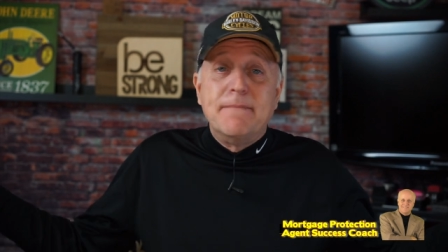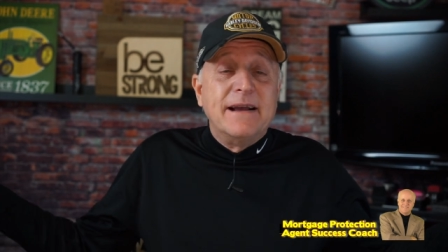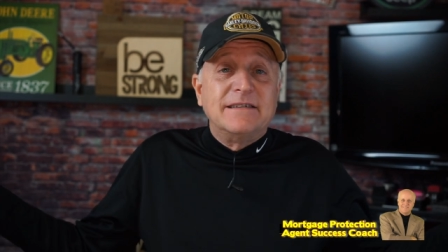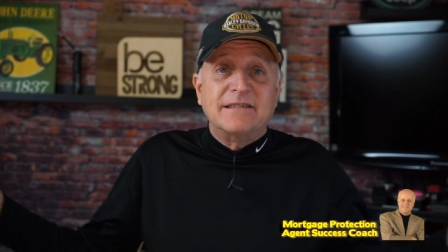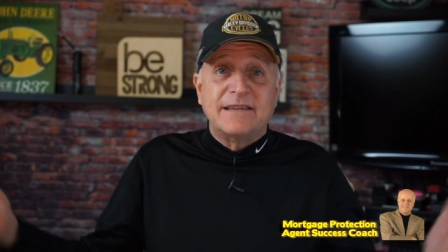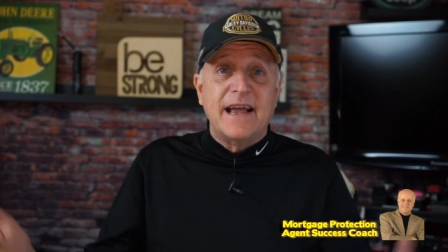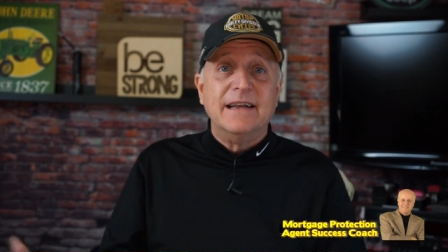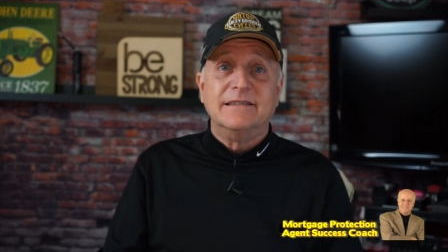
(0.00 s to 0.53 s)
Makes
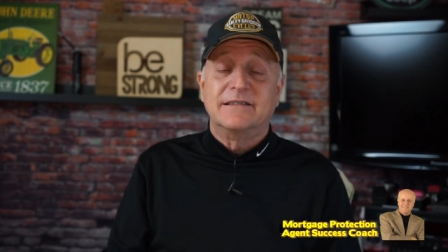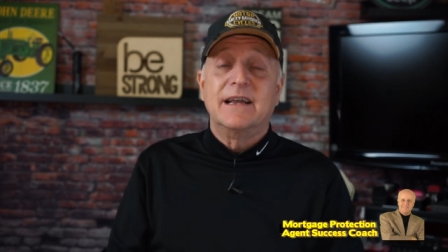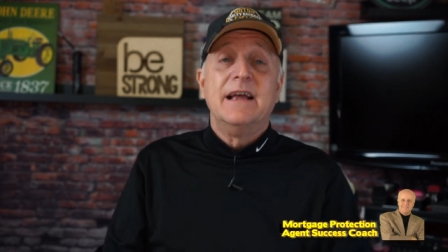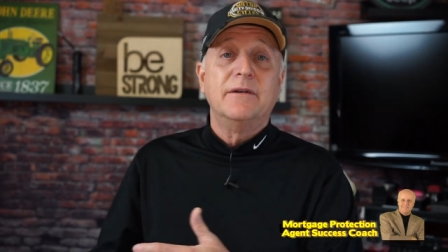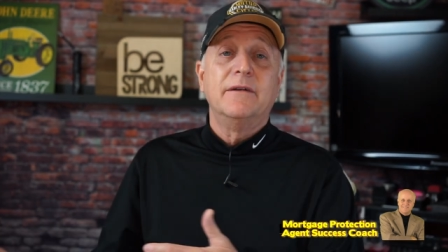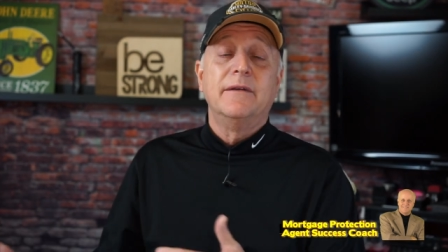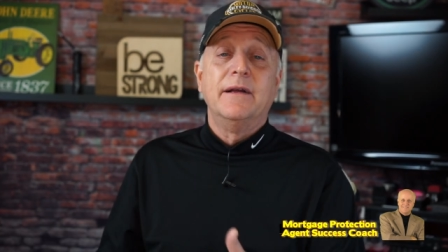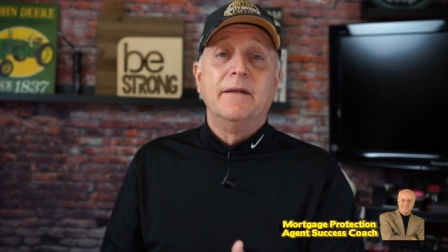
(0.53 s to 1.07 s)
sense.
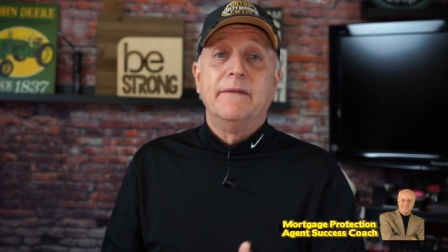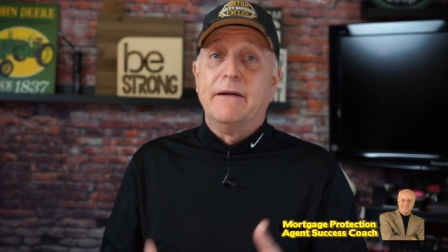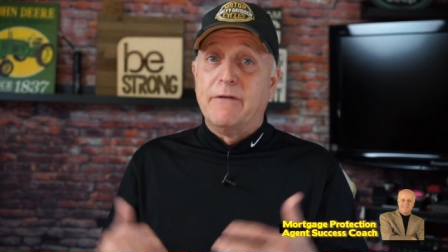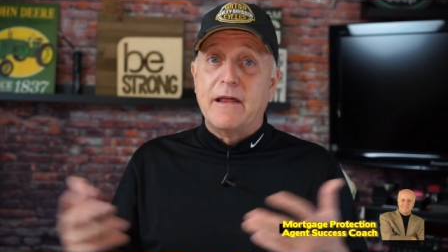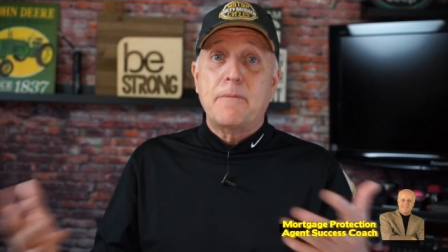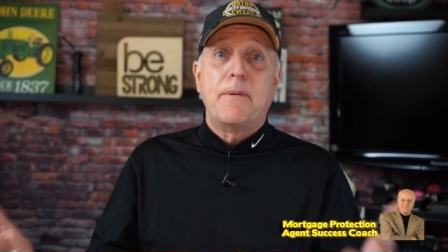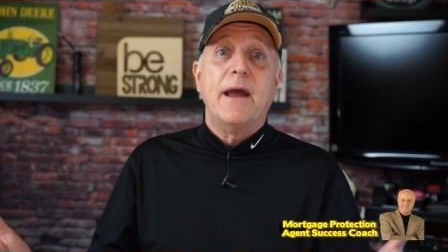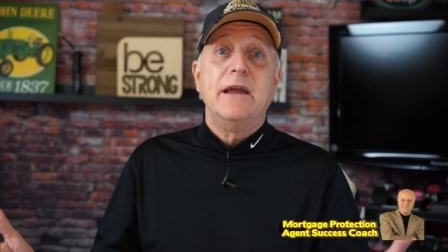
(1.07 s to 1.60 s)
They'd
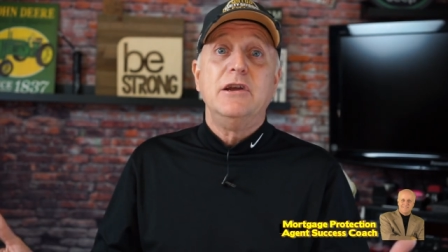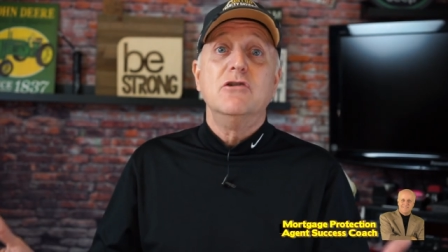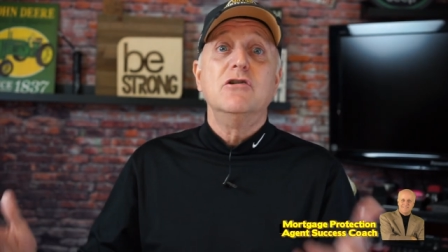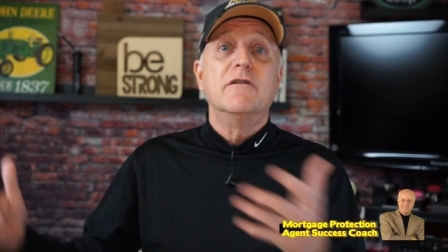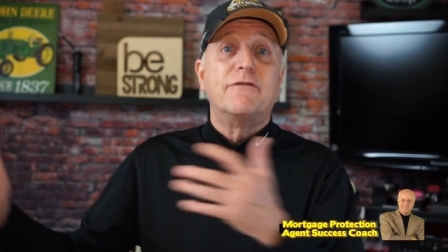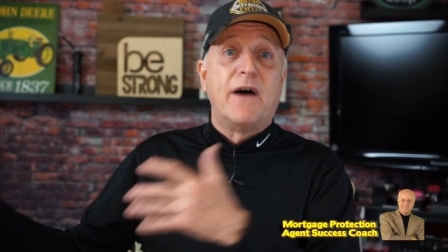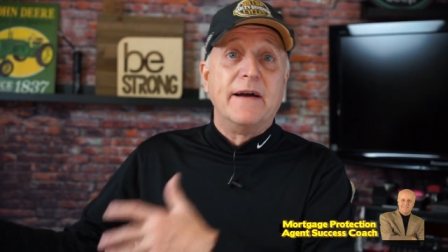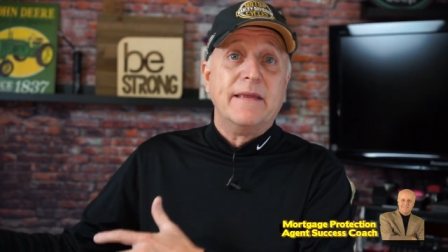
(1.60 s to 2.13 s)
rather pay you to
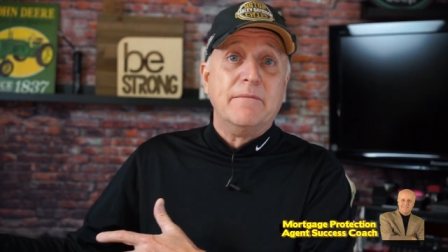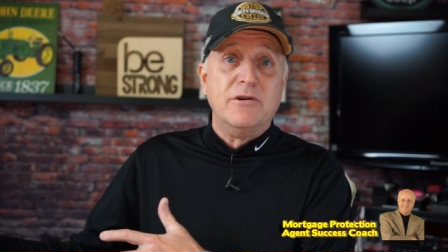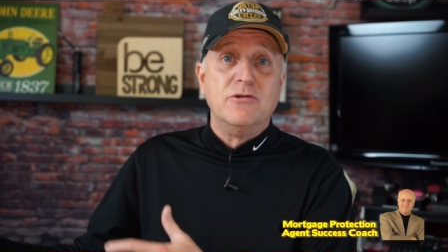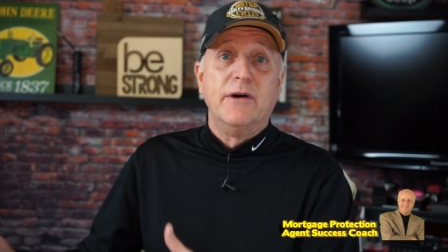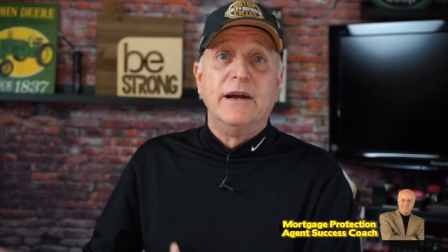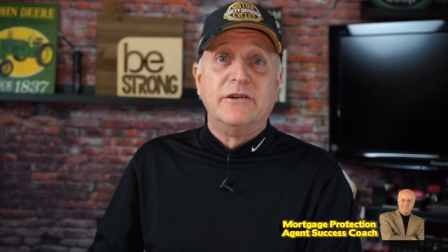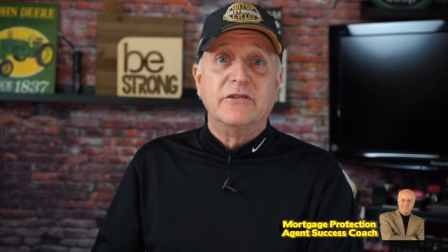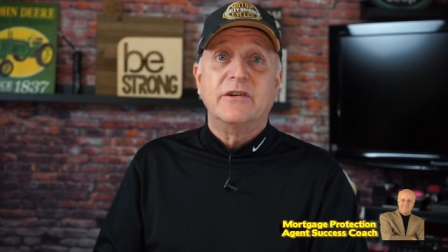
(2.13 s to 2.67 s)
find them new
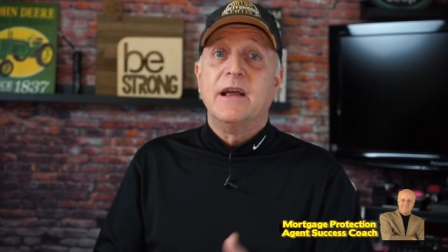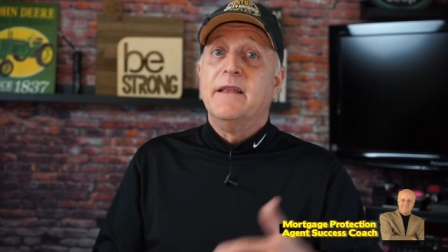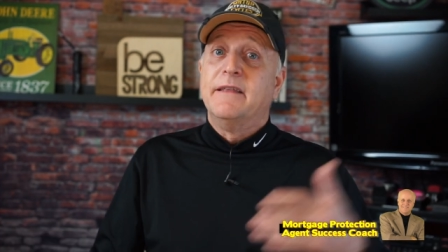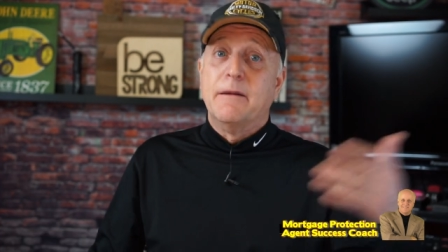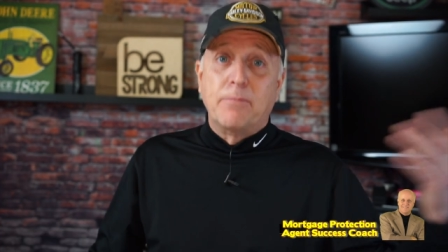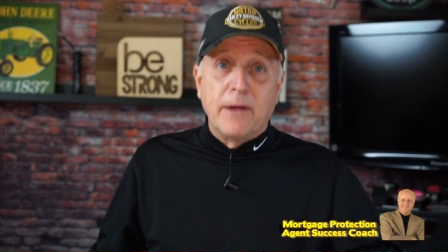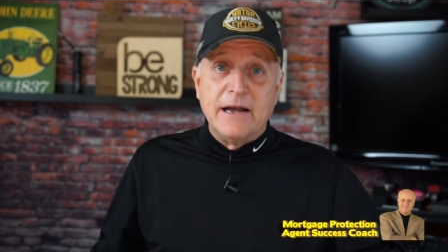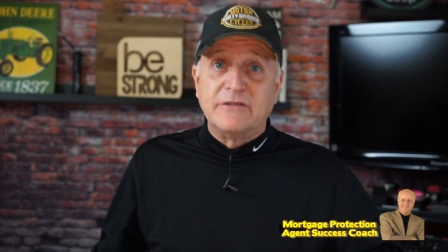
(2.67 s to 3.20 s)
agents
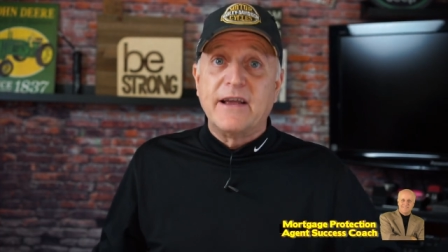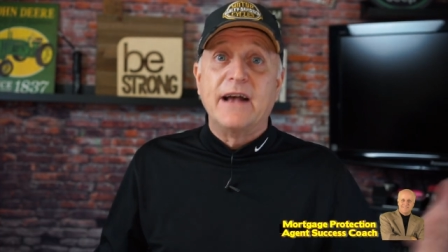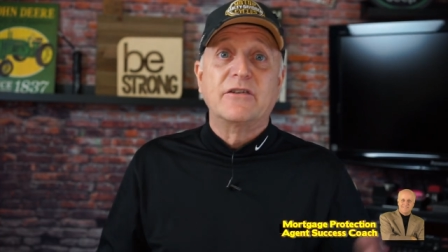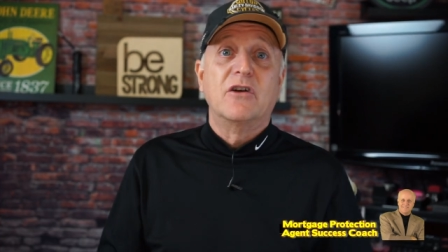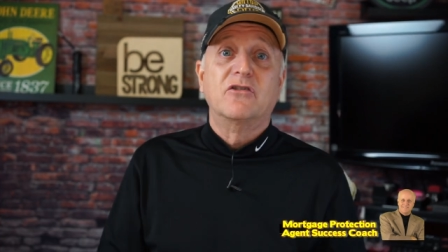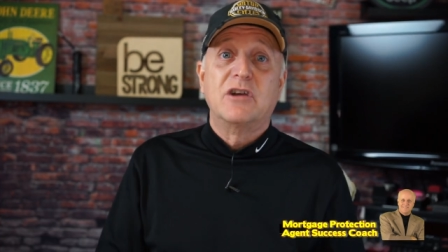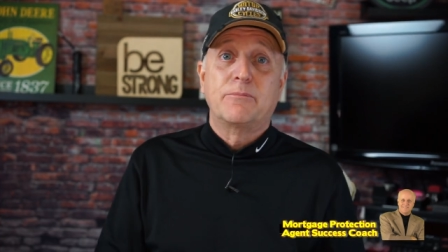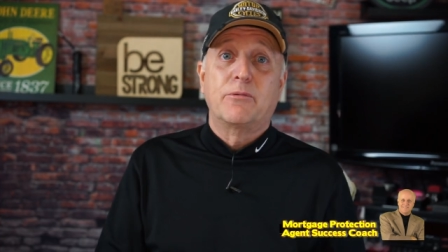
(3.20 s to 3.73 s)
than place ads
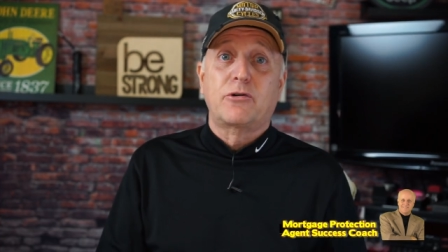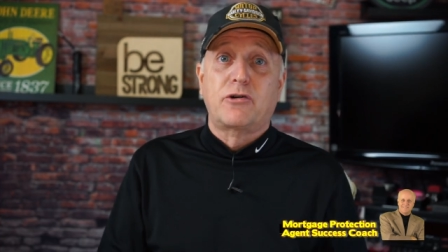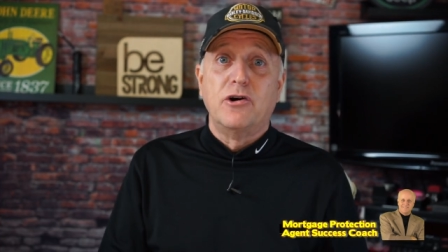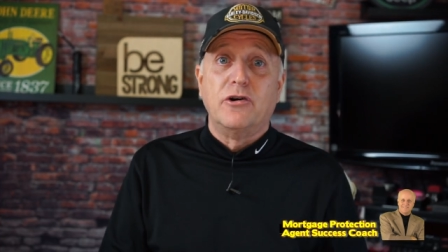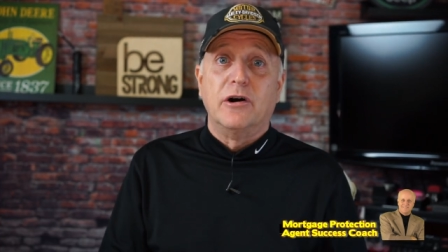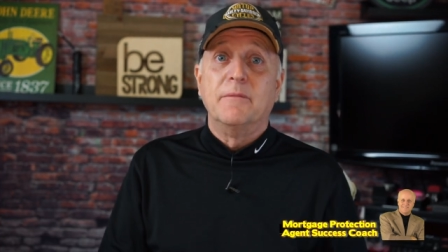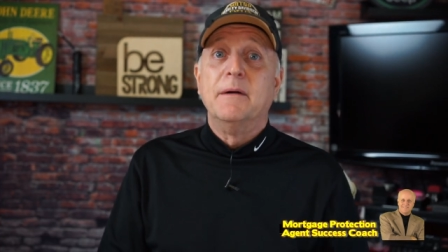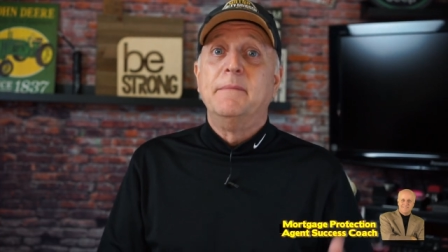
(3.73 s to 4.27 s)
on
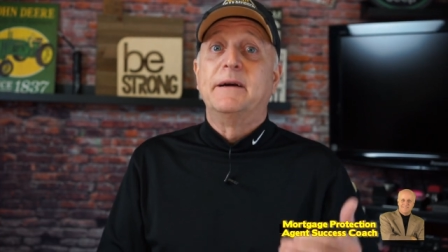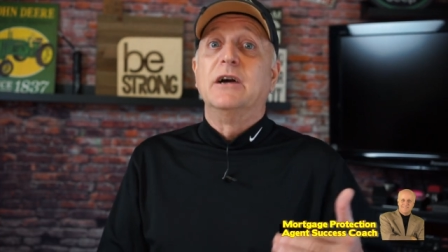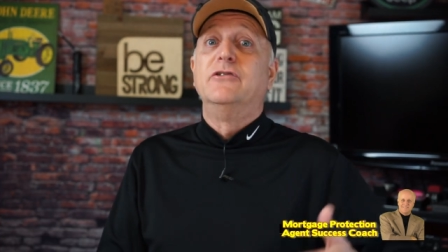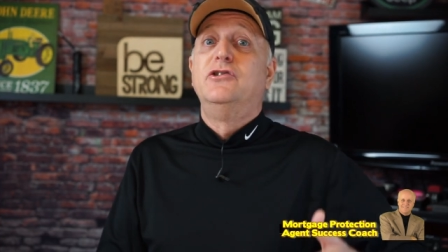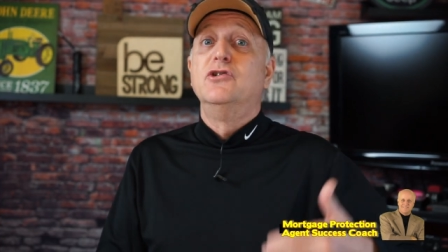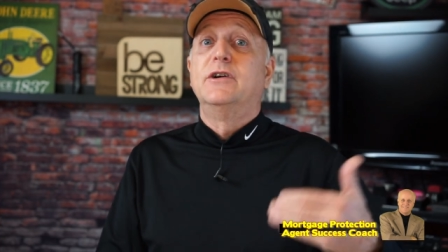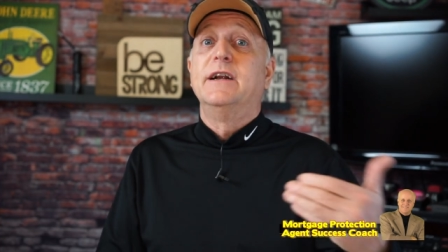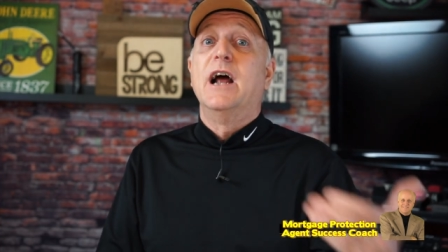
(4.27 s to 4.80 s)
ZipRecruiter because
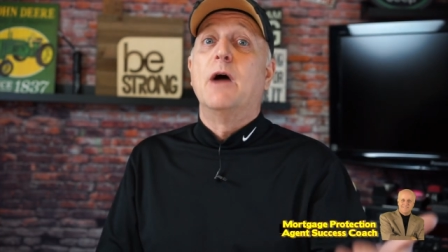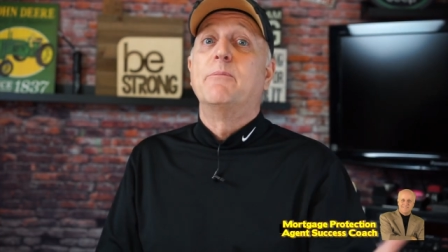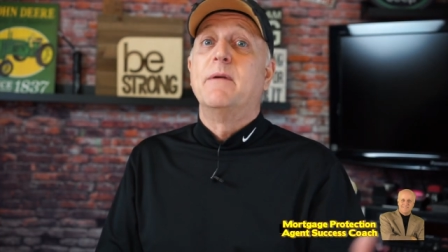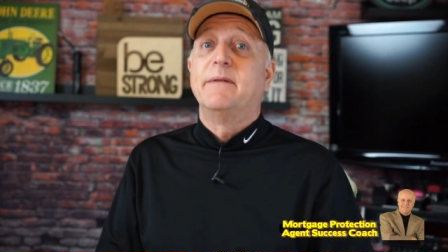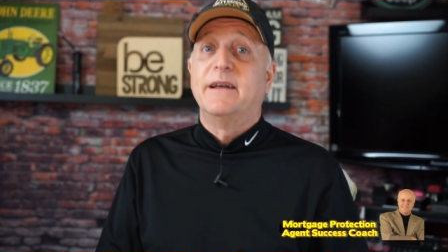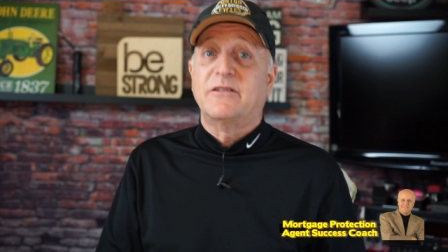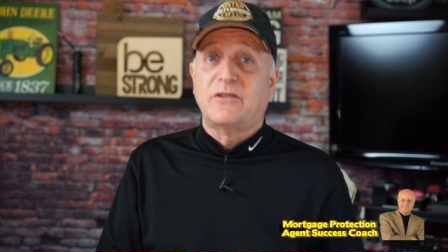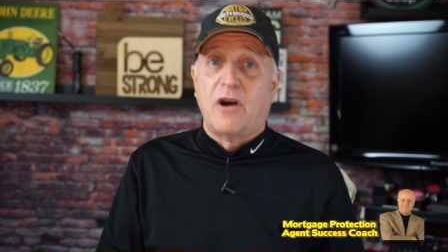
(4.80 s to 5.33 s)
you can help them
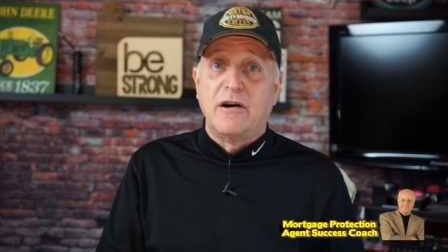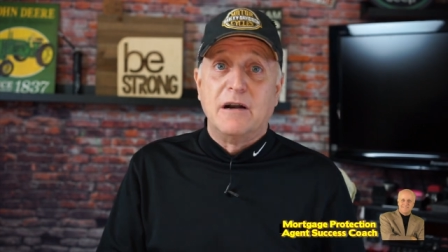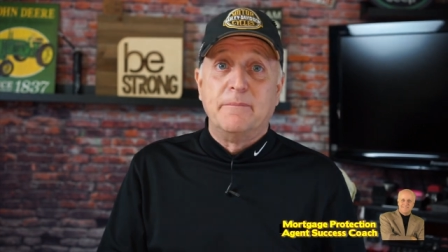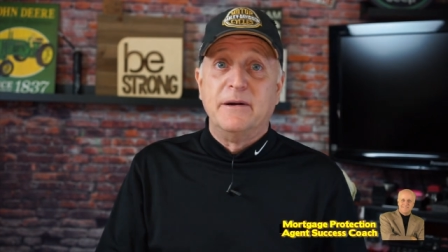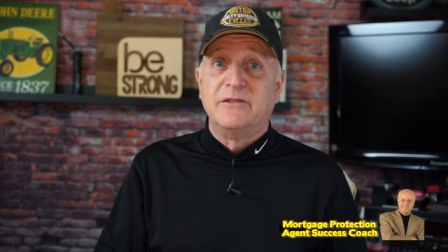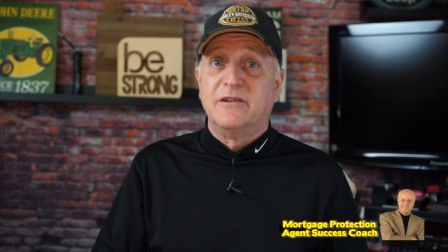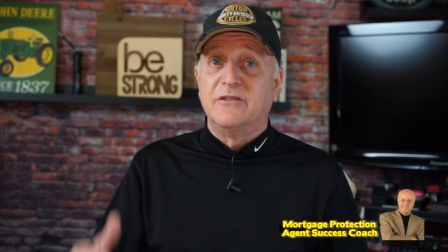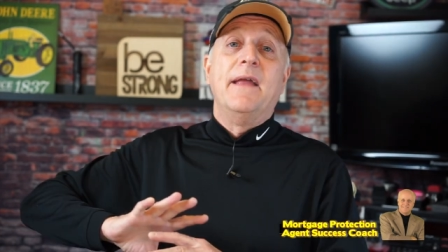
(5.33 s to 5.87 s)
get started in a
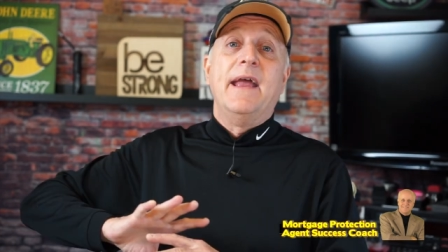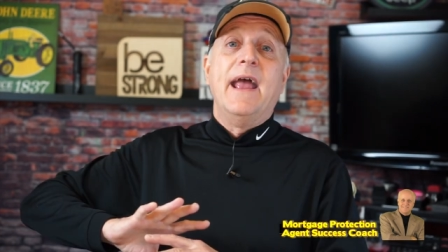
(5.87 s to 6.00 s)
business.